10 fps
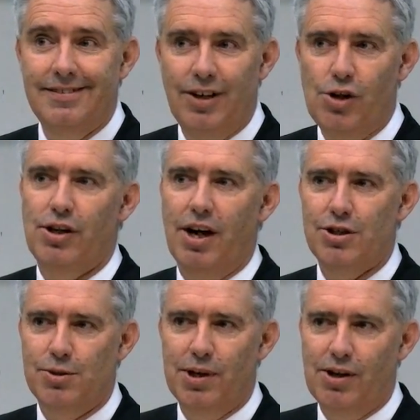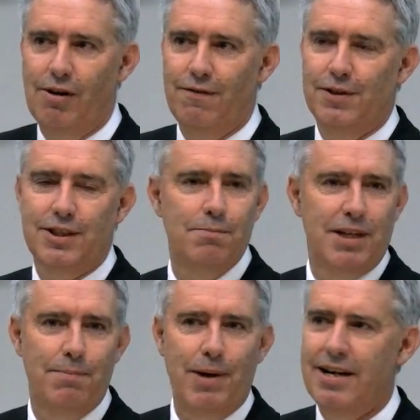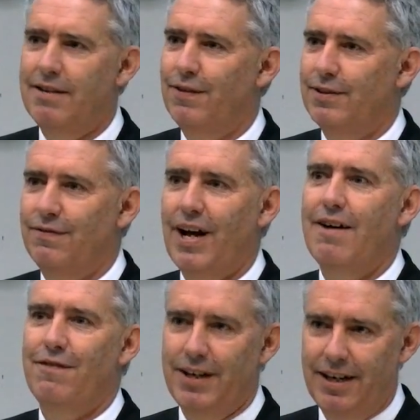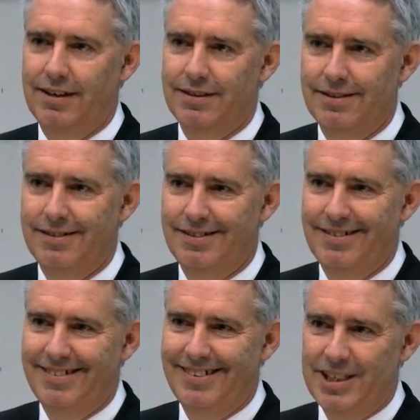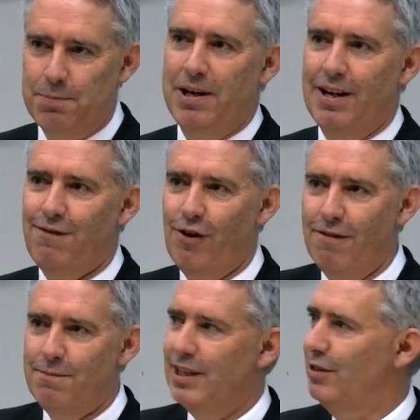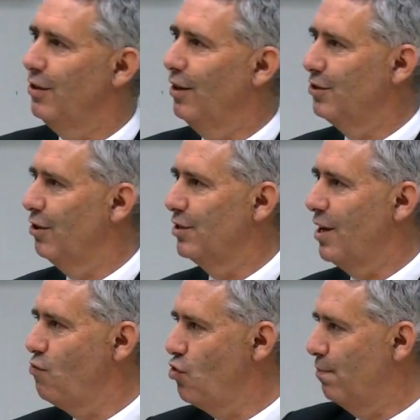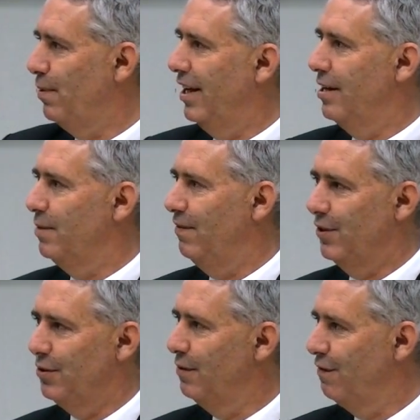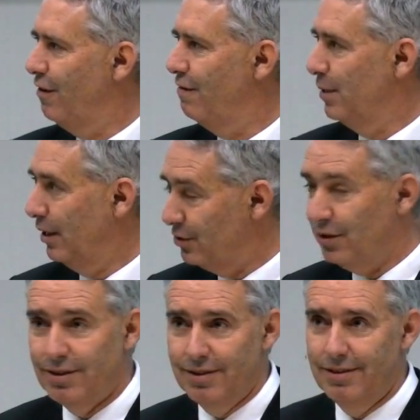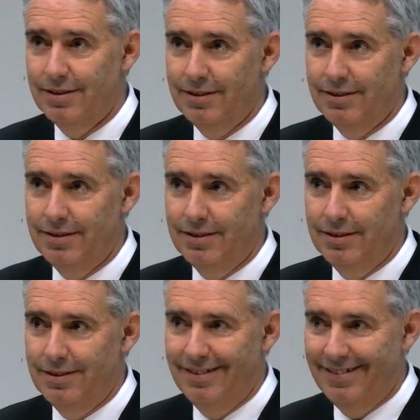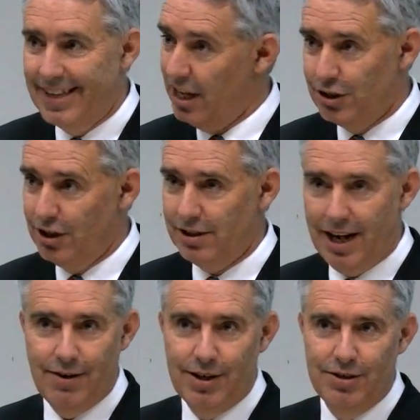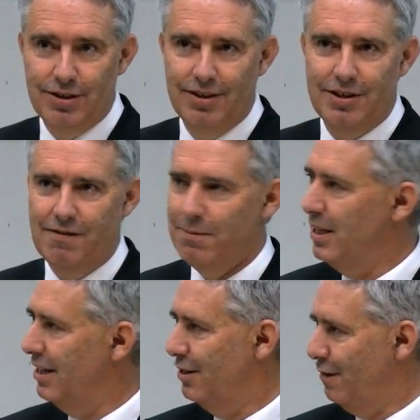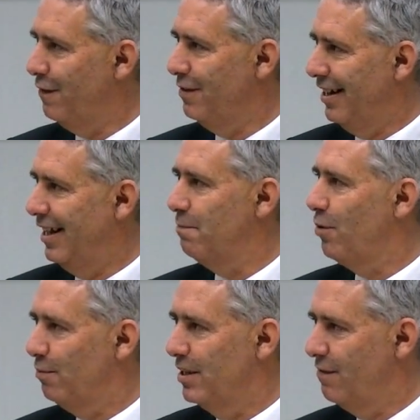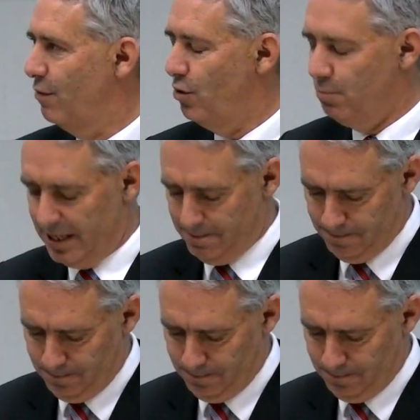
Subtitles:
Who goes to a conference can be debated for half an hour. Spending $5 million on some water plant will be through in 5 minutes. That's just how it is. It's never been any different, and it probably never will be.